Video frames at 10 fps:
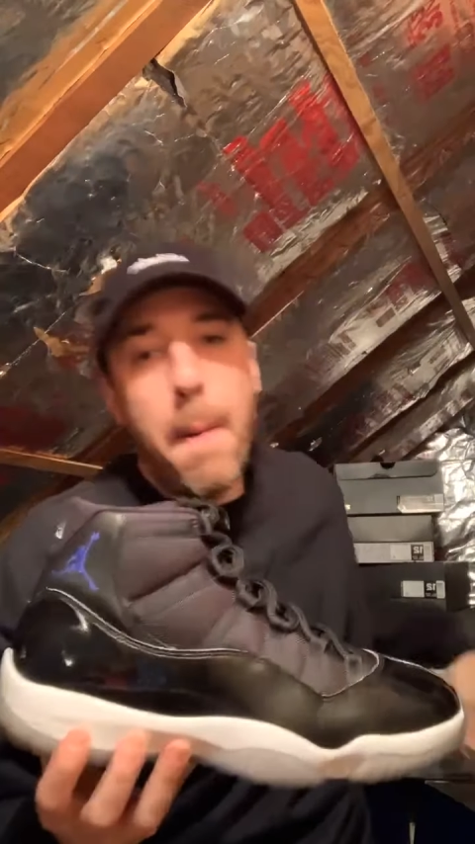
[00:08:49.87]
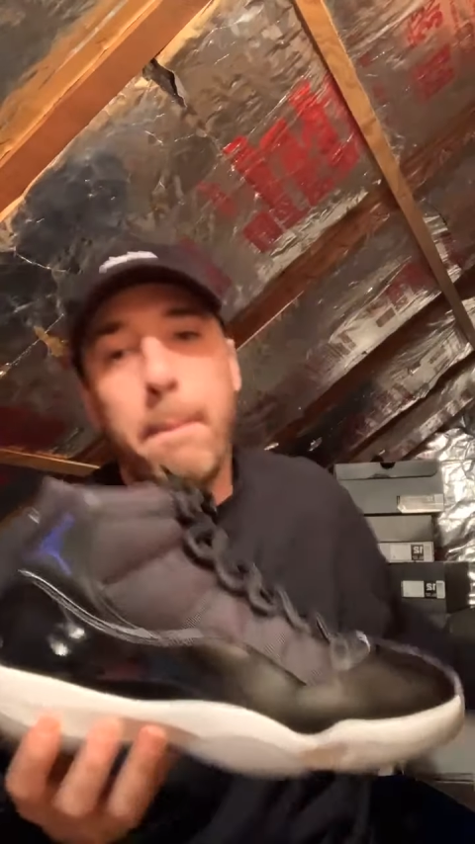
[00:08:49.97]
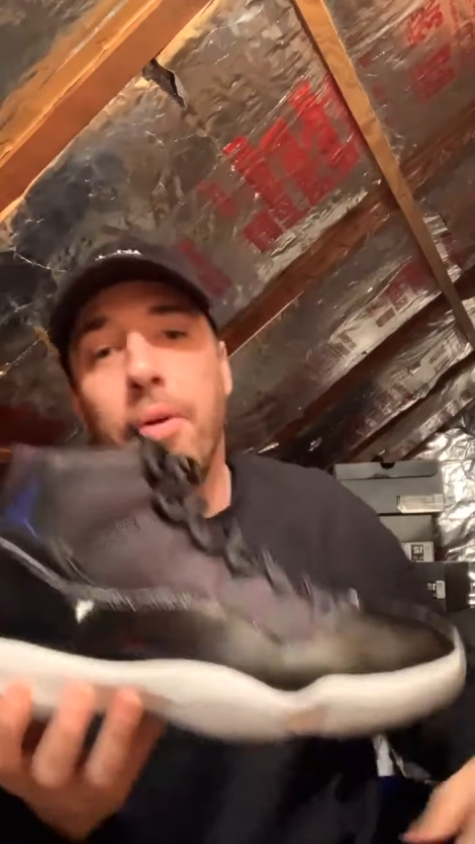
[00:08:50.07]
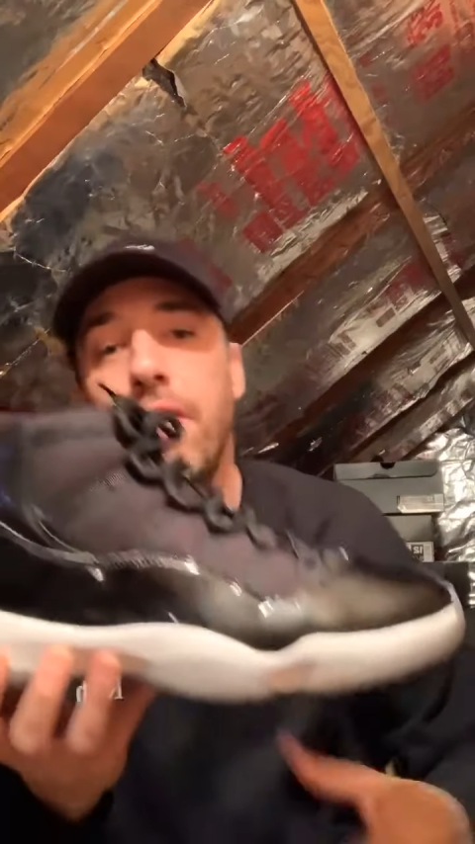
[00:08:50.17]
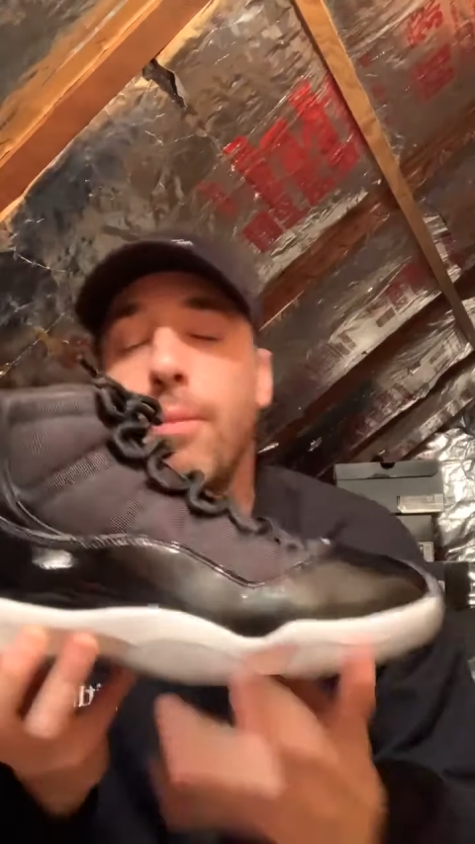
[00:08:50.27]

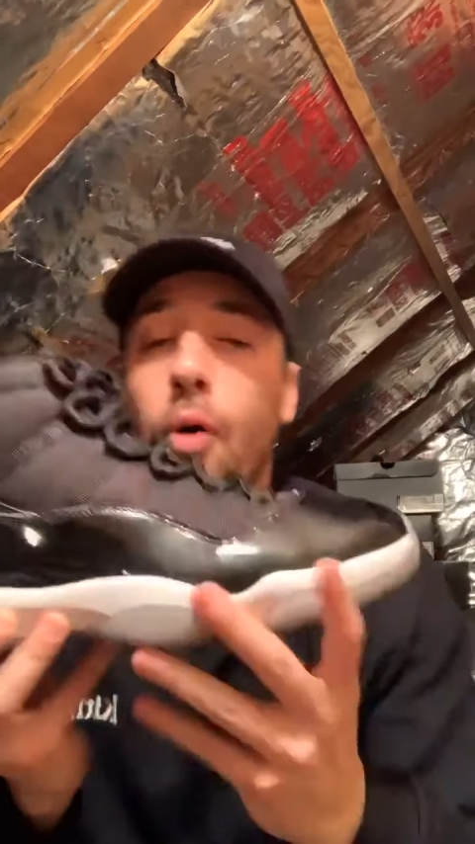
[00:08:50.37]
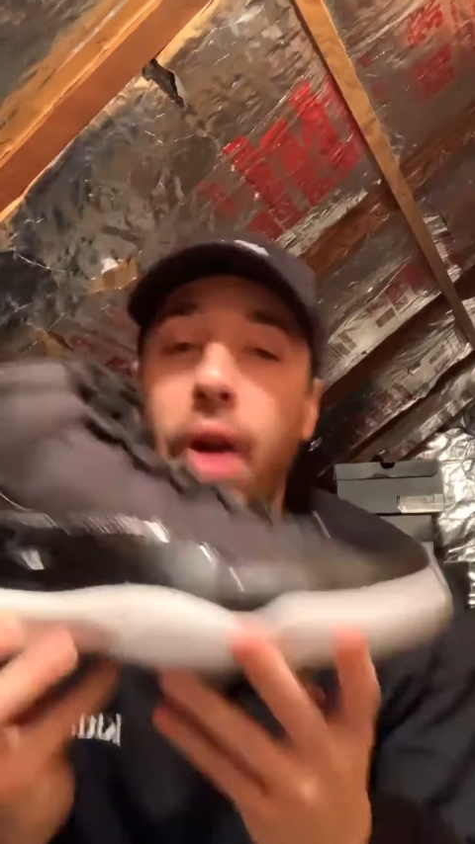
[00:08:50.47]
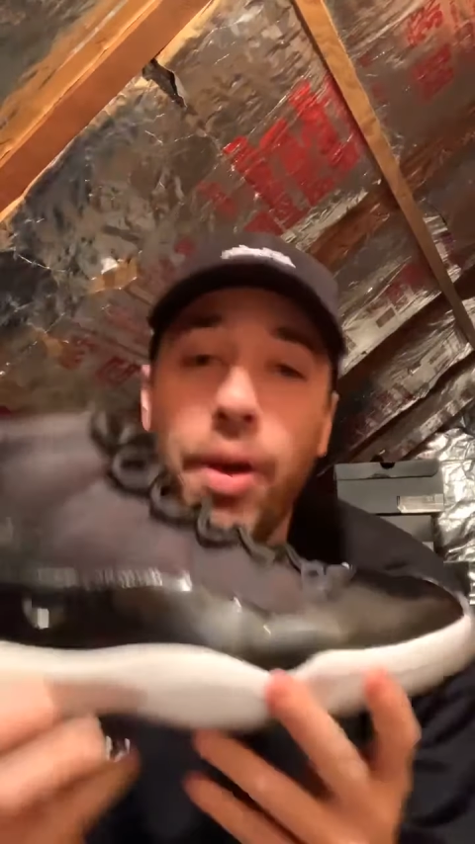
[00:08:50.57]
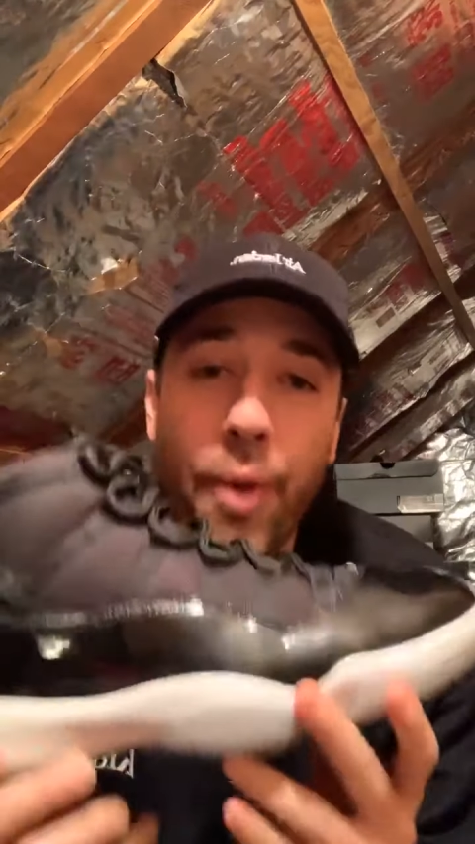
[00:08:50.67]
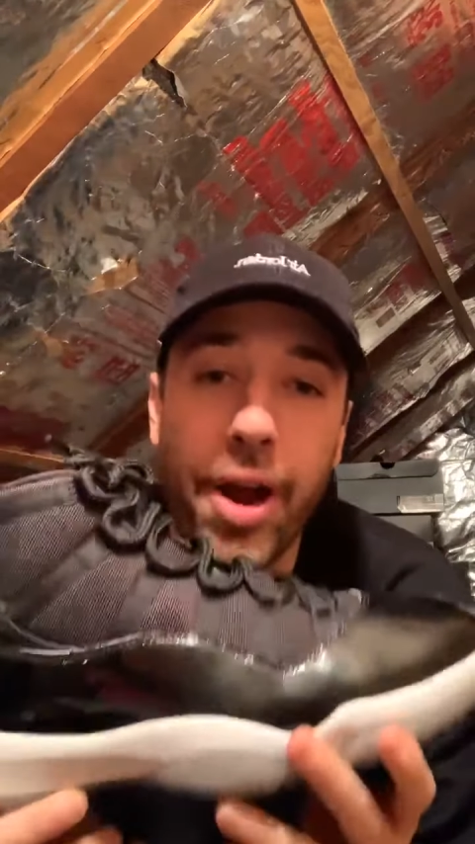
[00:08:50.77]
But the more
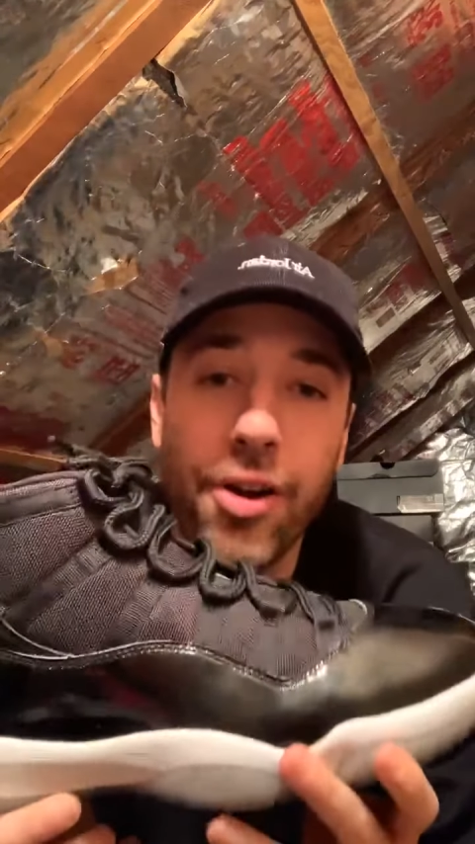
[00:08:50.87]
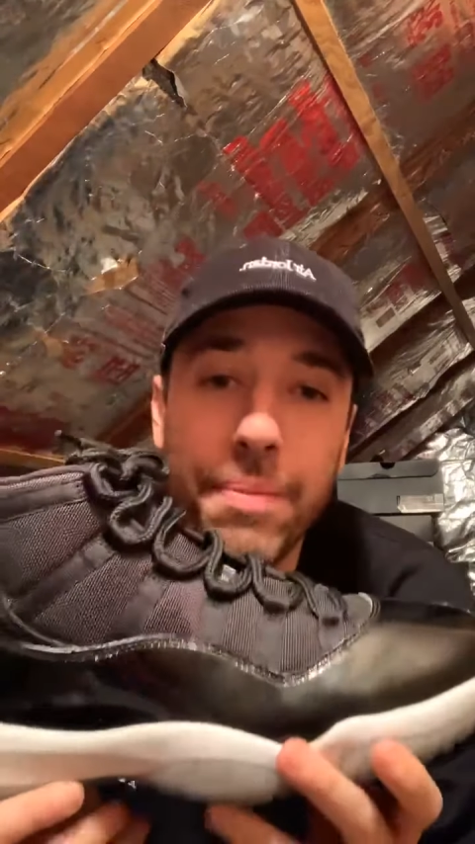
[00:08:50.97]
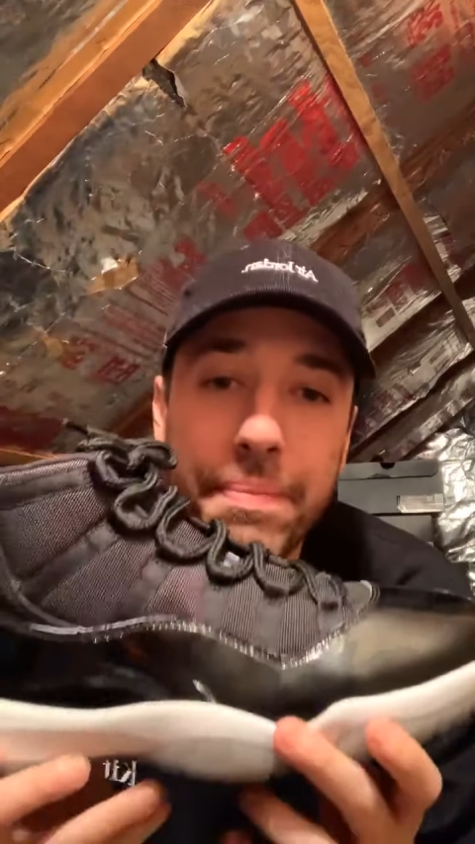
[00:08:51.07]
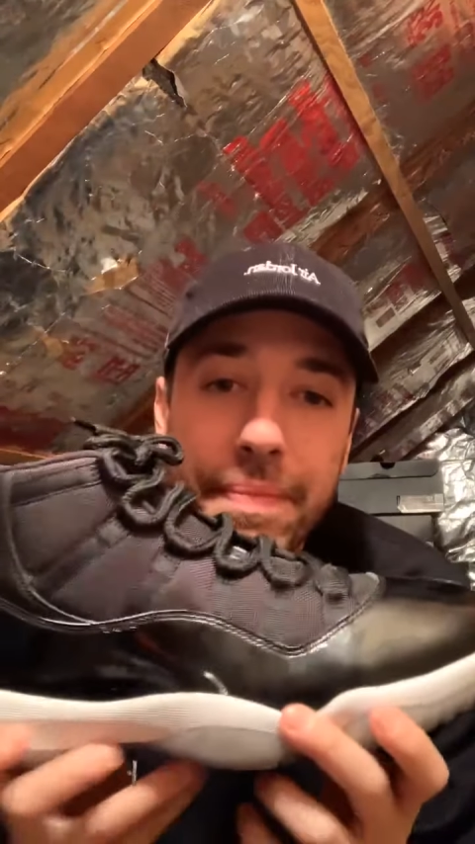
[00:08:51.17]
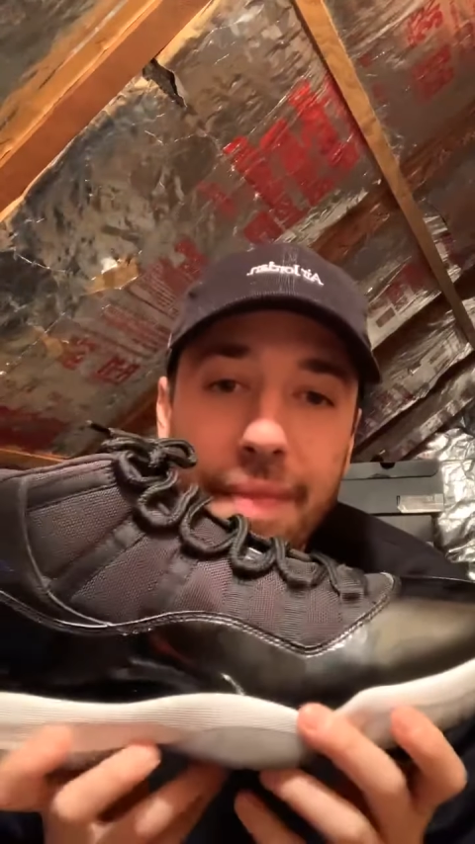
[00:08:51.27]
I wear them,